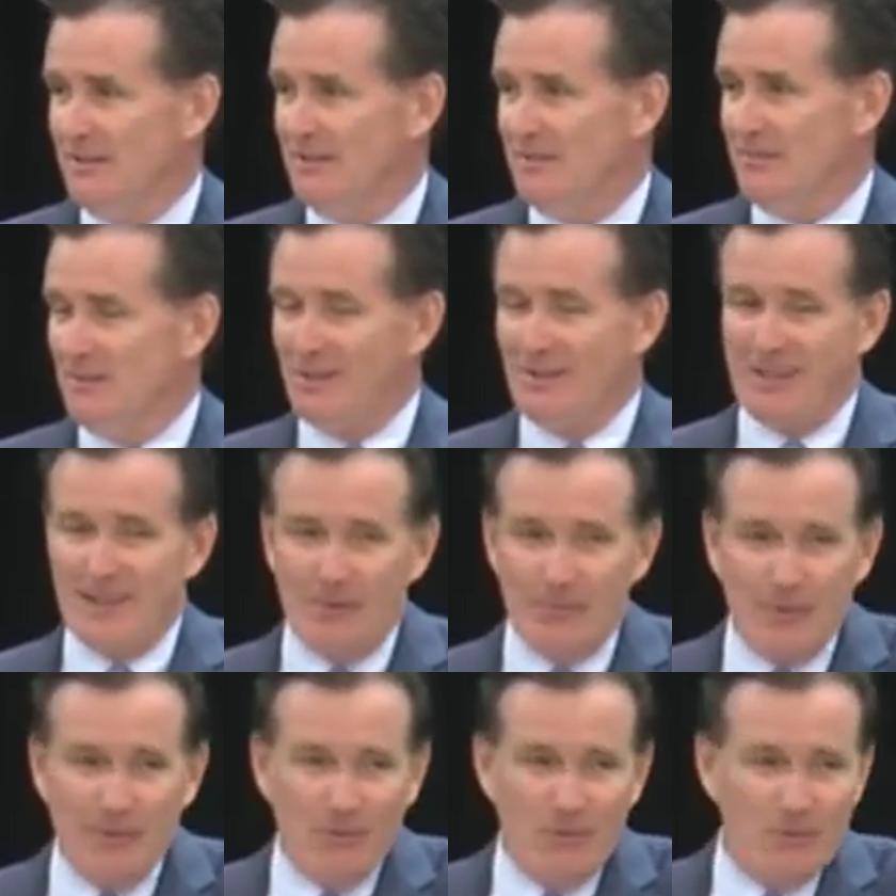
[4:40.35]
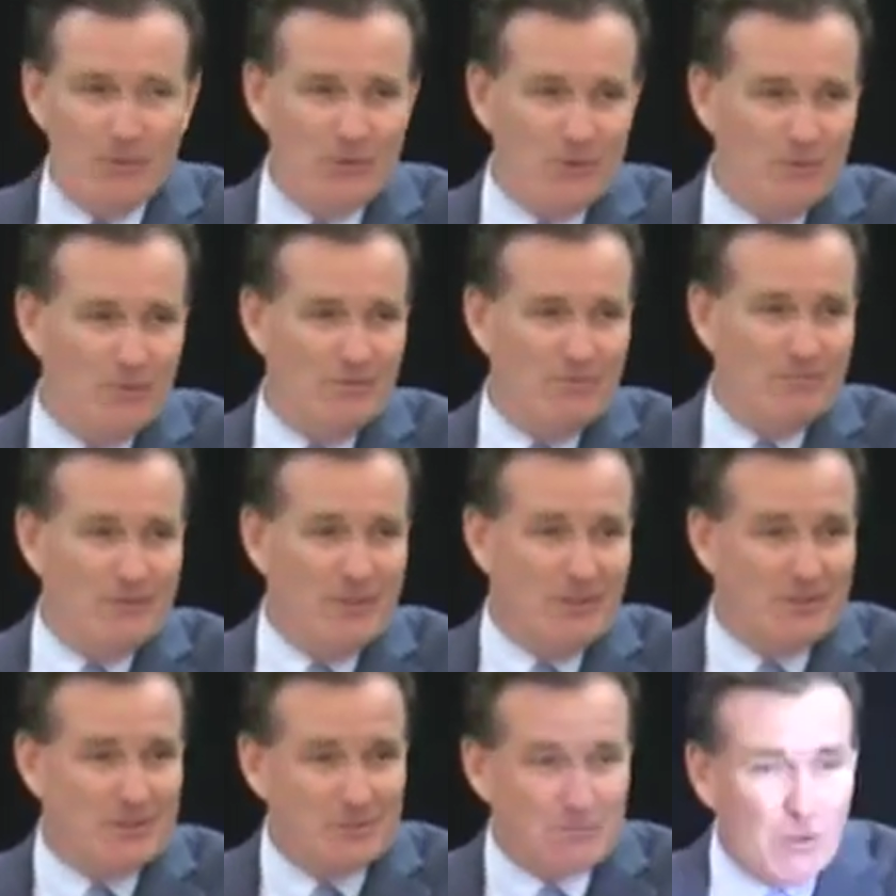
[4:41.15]
But a lot of people were doing, you
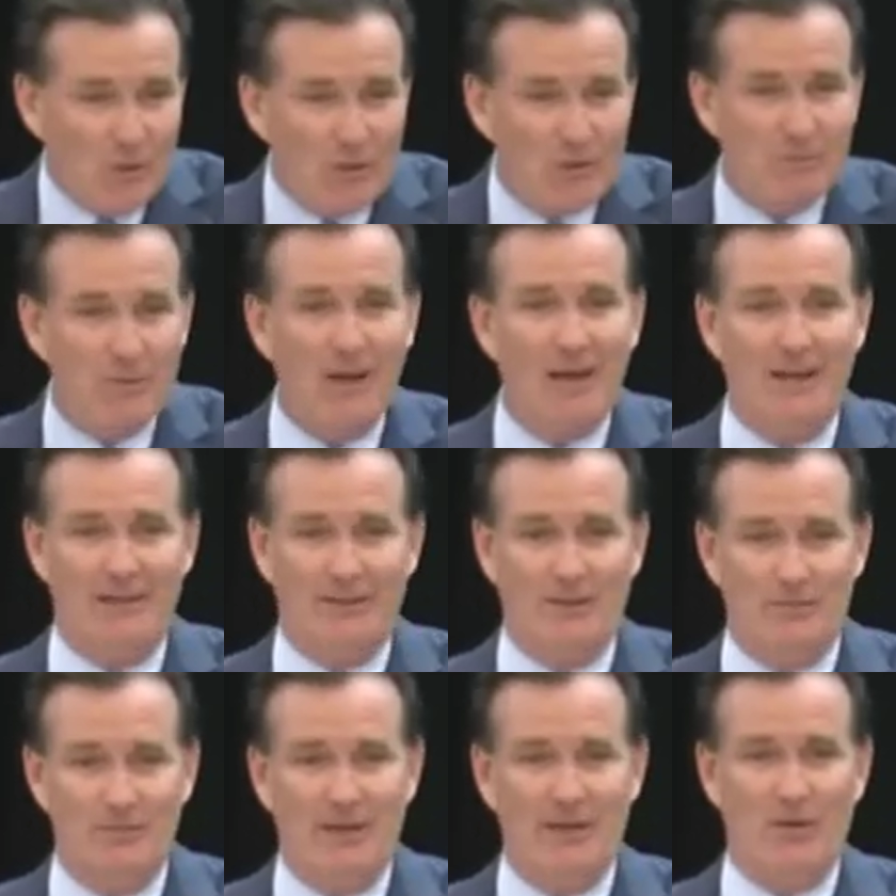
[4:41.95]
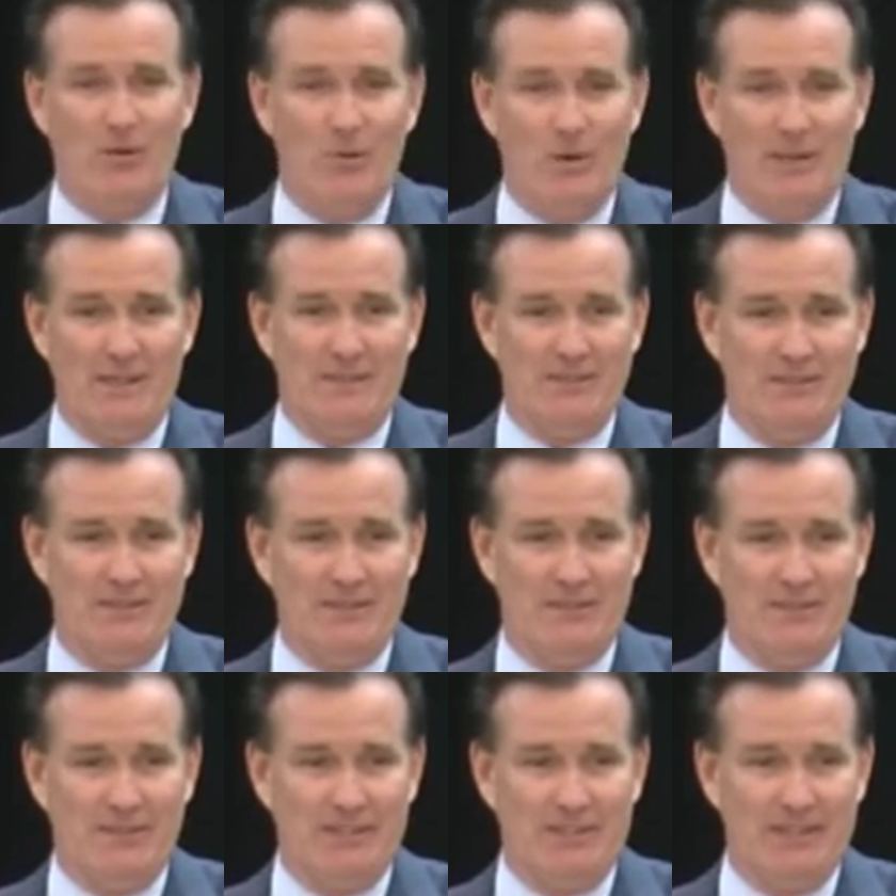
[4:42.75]
know, smoking pot or marijuana and
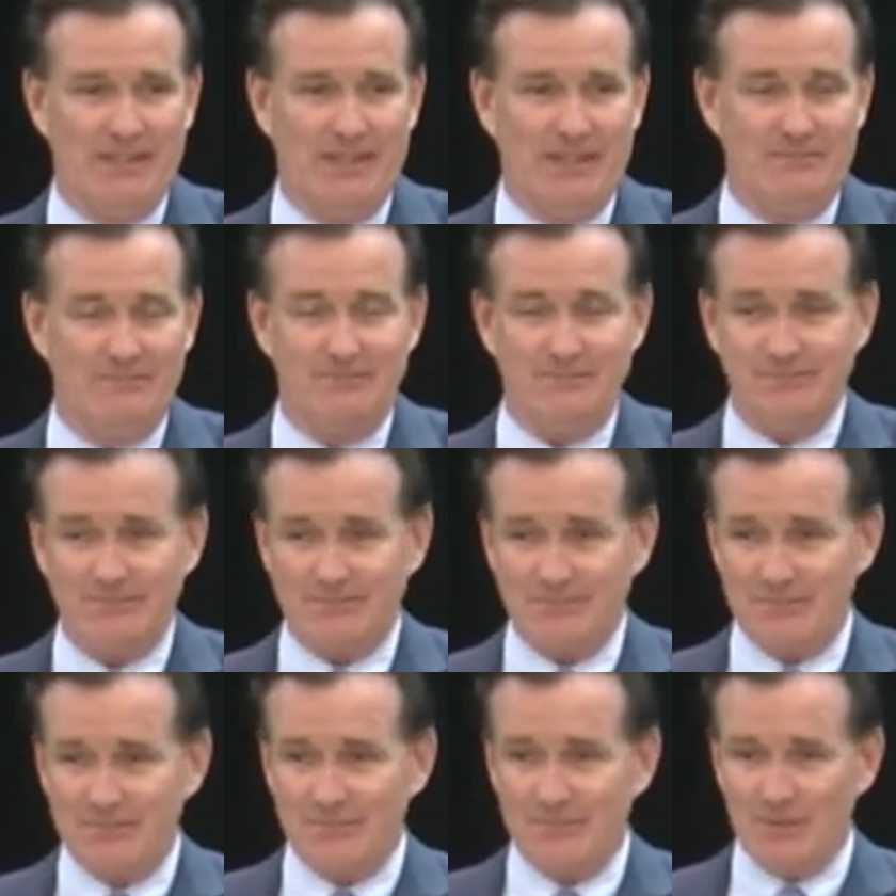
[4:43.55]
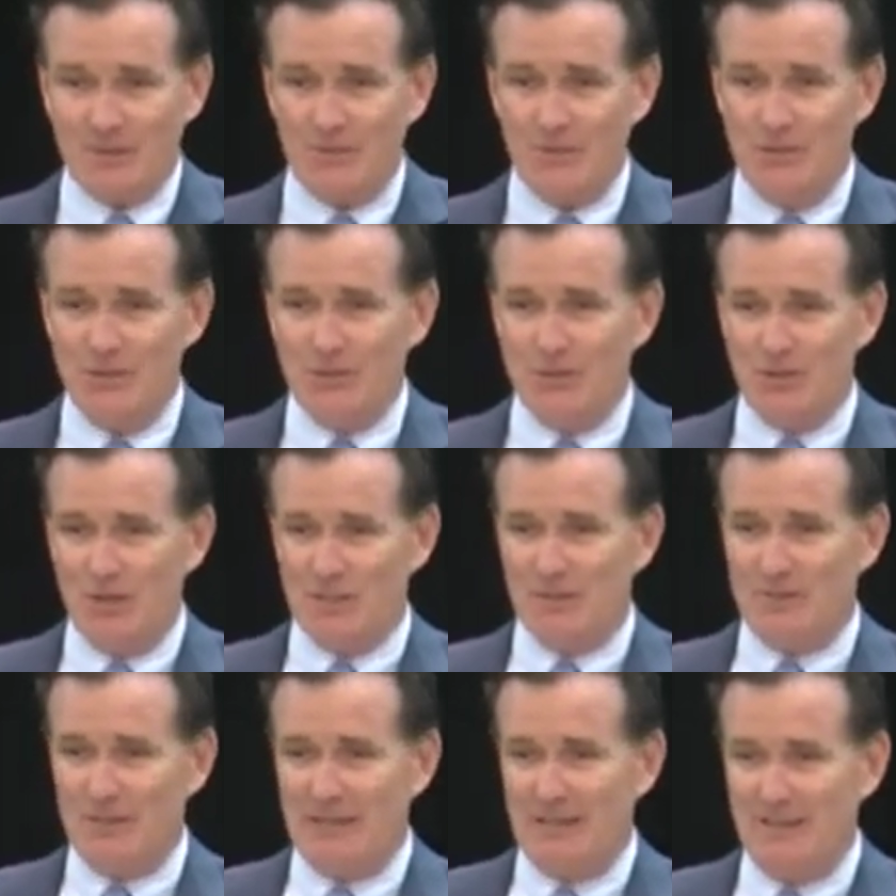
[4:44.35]
stuff like that. When you
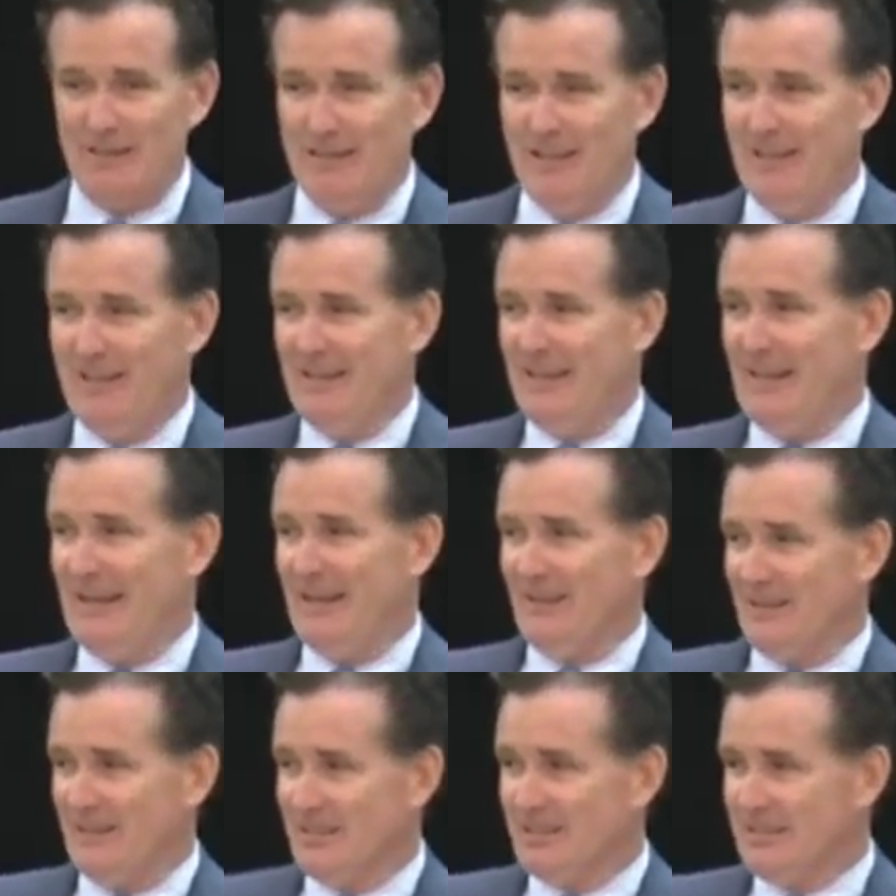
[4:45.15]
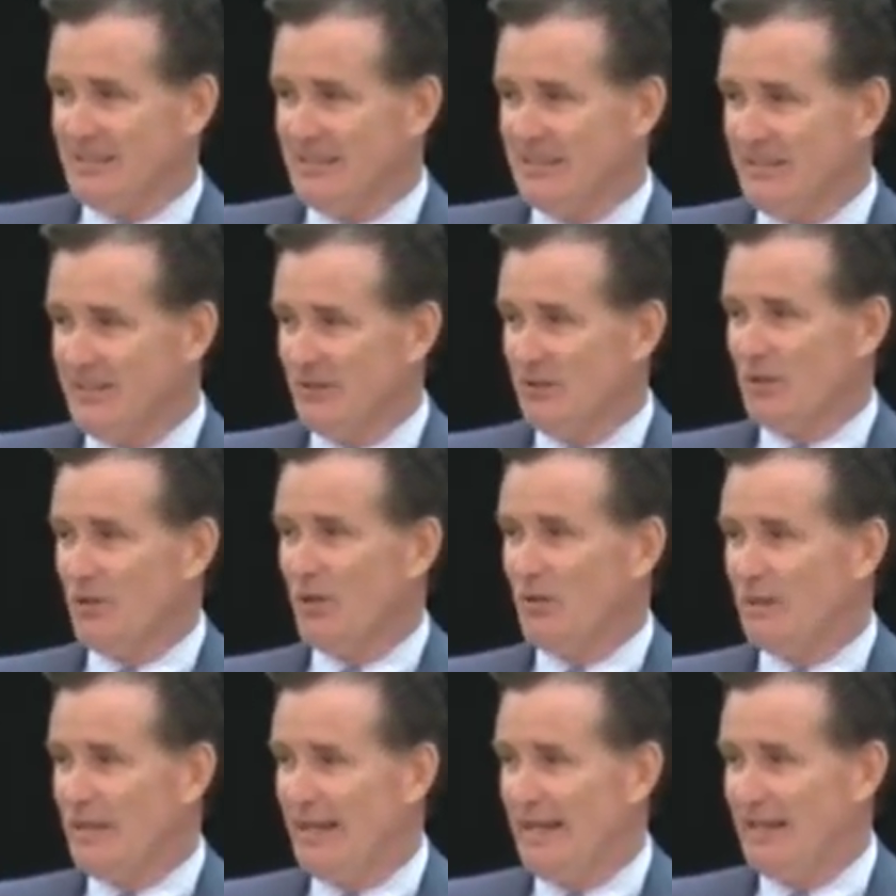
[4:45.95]
talked about LSD or
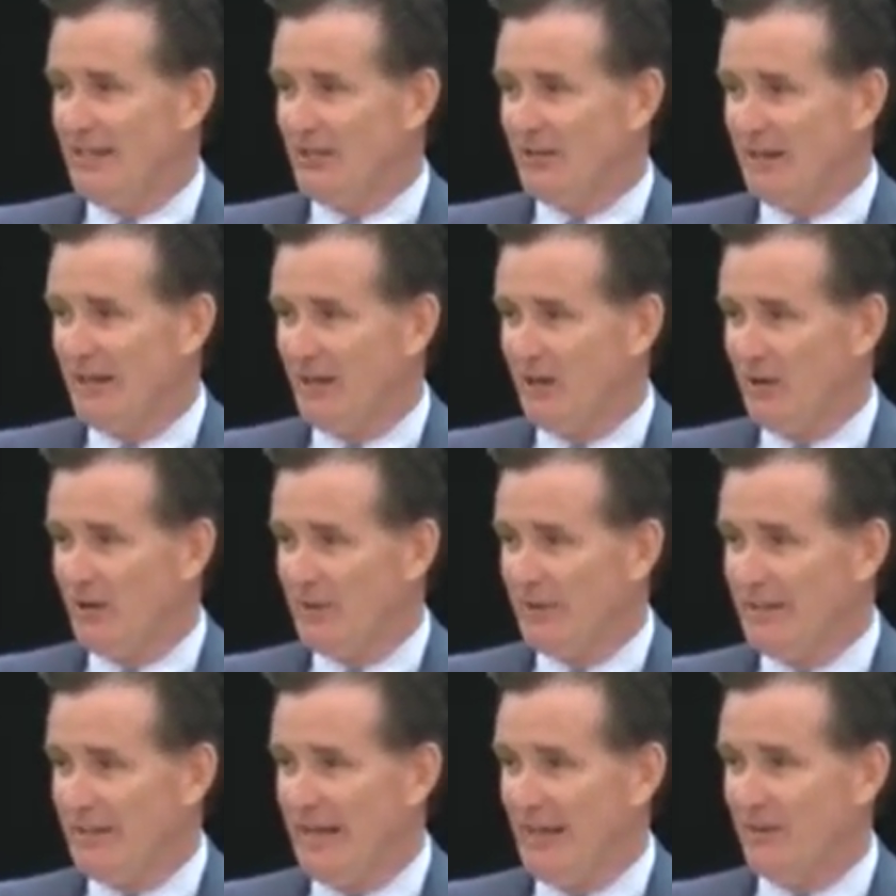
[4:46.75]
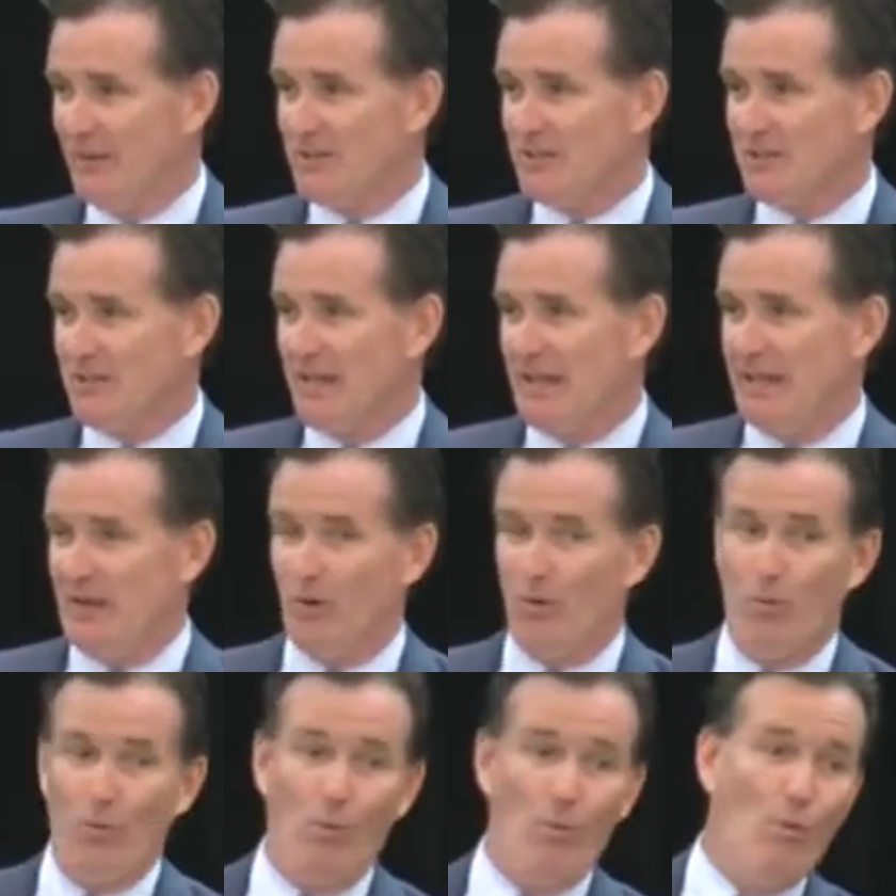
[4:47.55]
cocaine or heroin, that was like
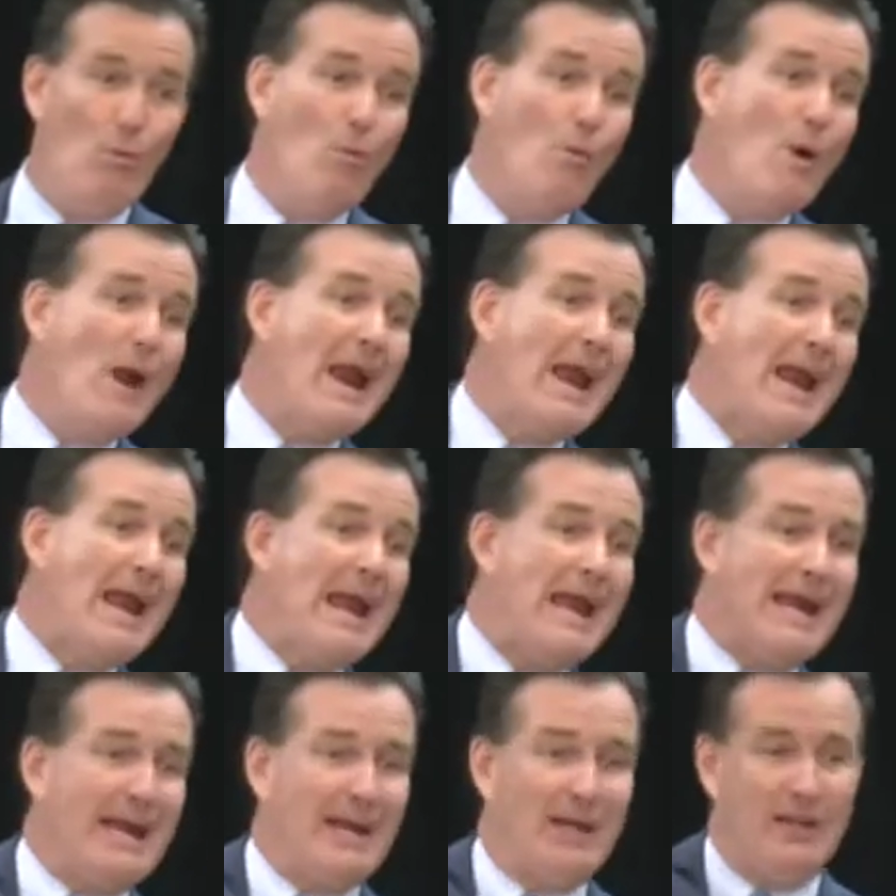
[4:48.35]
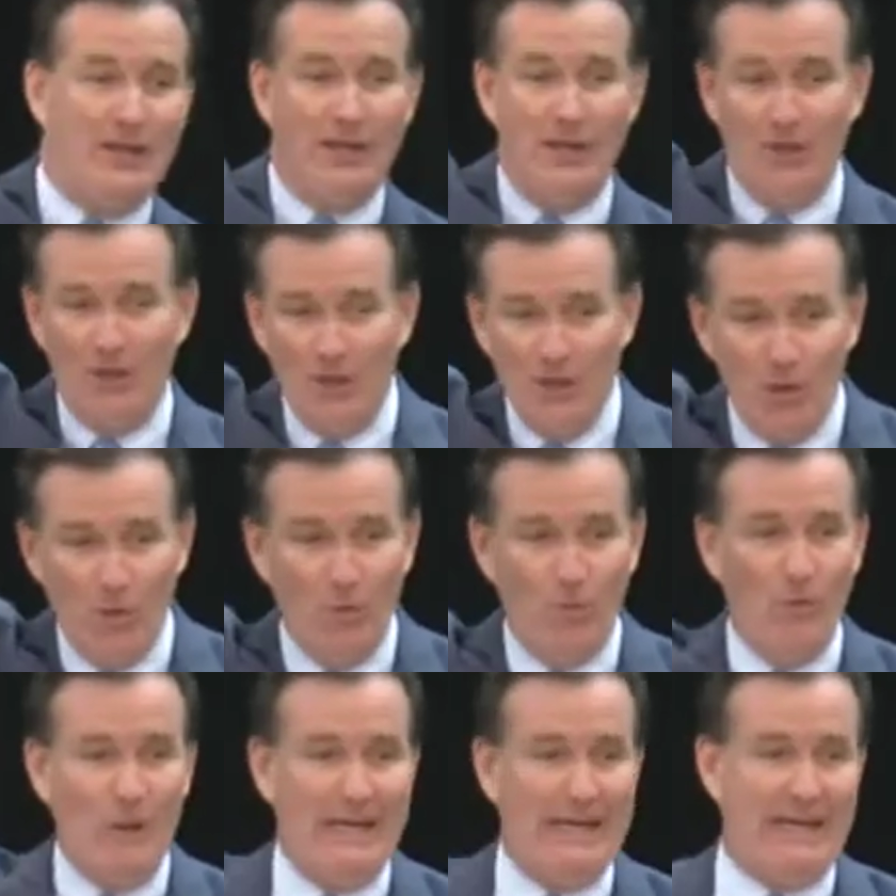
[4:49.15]
way,
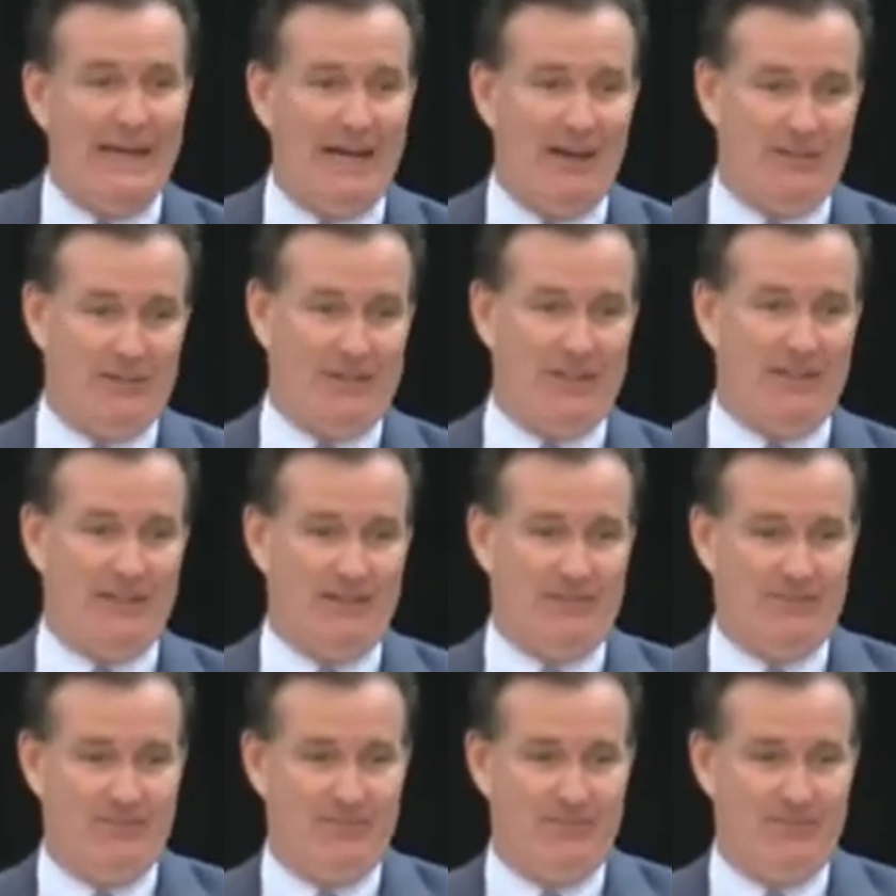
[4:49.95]
way out there.